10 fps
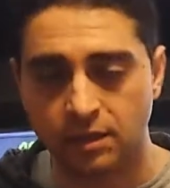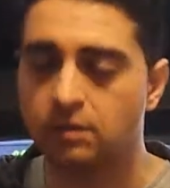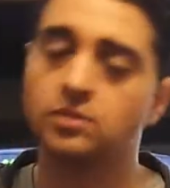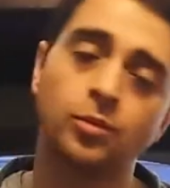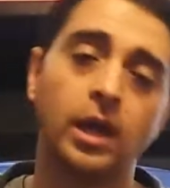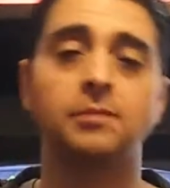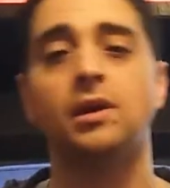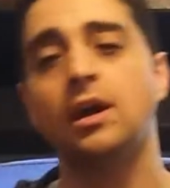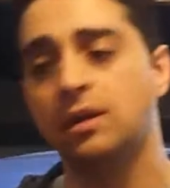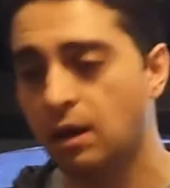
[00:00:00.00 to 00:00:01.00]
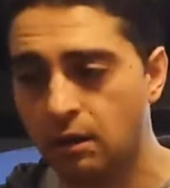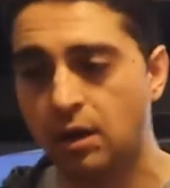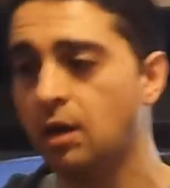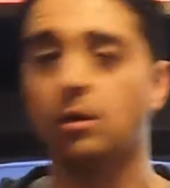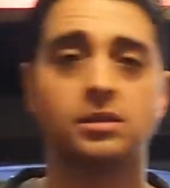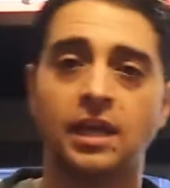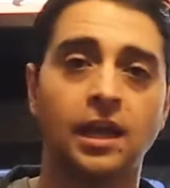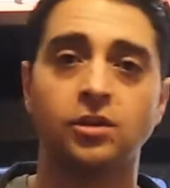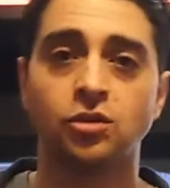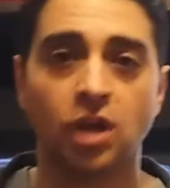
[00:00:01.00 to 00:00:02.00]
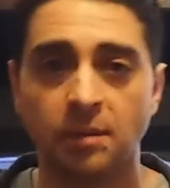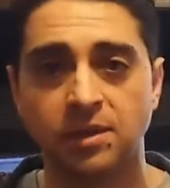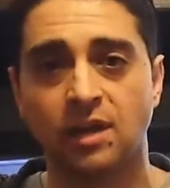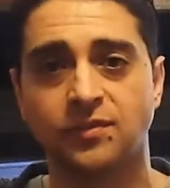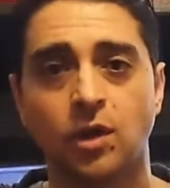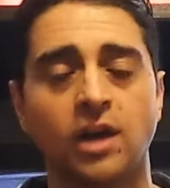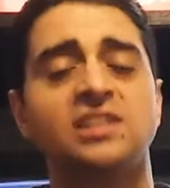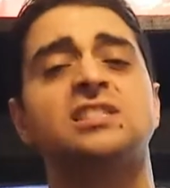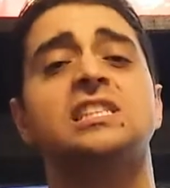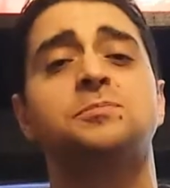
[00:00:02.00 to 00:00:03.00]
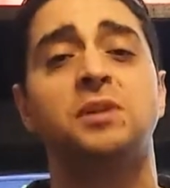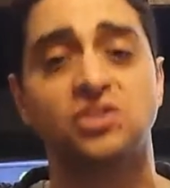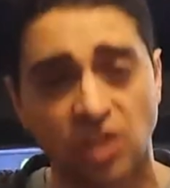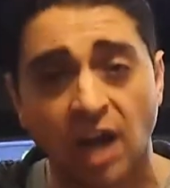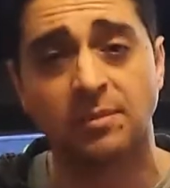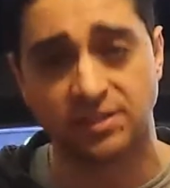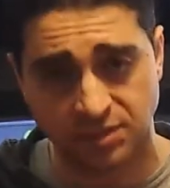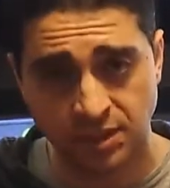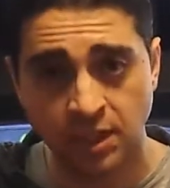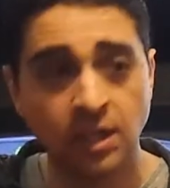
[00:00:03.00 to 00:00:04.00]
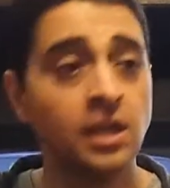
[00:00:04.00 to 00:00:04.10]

He goes, wait, man, what the hell? You caught me off guard. He's in his pajamas.